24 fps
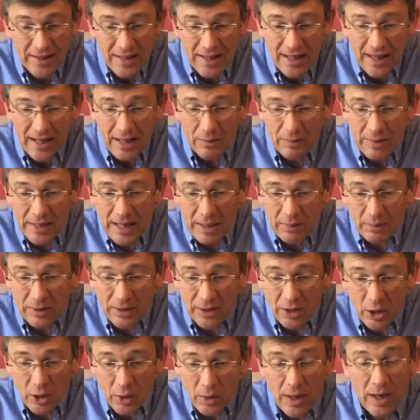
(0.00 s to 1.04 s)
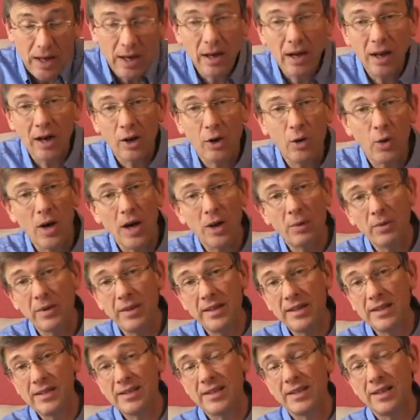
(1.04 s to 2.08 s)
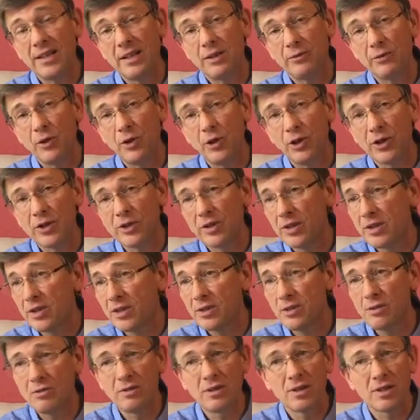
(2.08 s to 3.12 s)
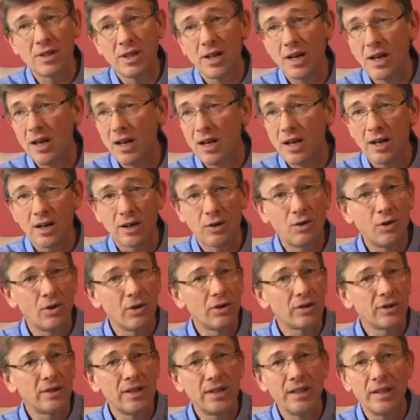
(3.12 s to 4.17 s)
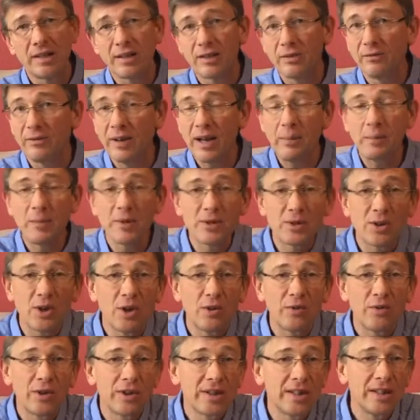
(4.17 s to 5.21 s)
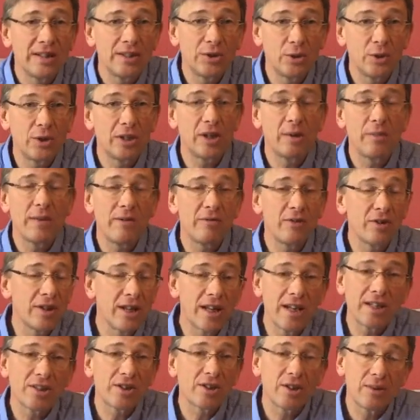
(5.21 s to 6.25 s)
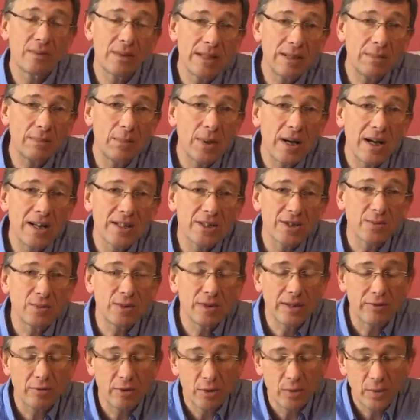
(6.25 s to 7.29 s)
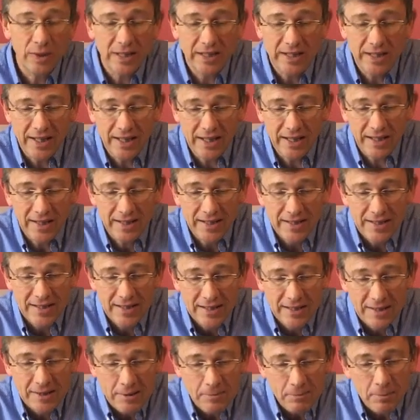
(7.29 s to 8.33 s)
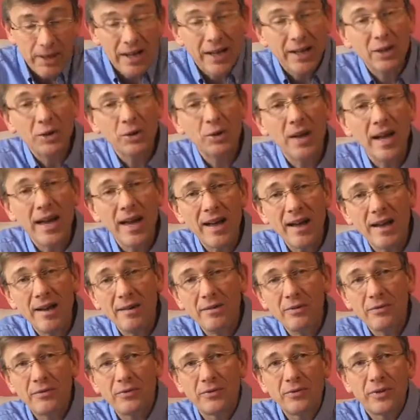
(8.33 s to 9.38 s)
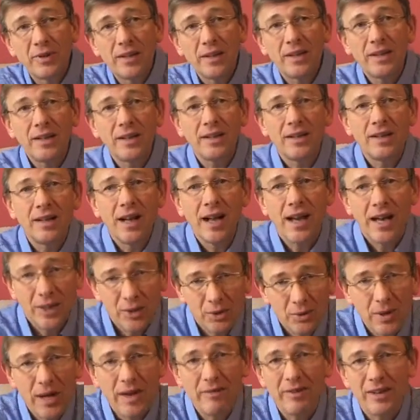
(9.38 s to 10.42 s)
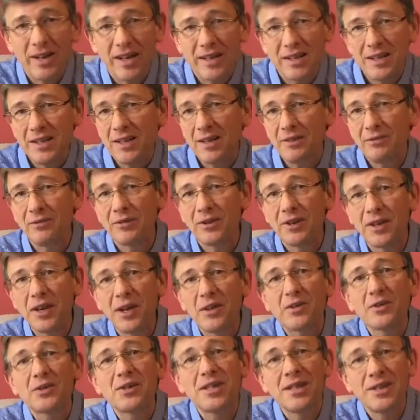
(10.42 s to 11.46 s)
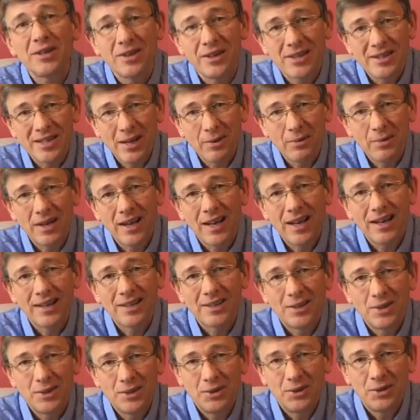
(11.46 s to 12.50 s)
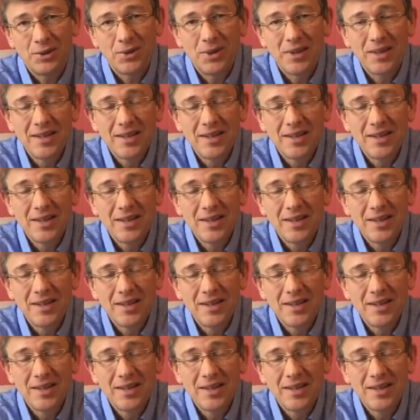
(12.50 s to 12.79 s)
I'll be able to go on, go on with this. And then, of course, as soon as our quarantine and confinement's over, then doing them every day is going to be impossible every weekday. But I do have uh, I do have an idea for another series I would like to do.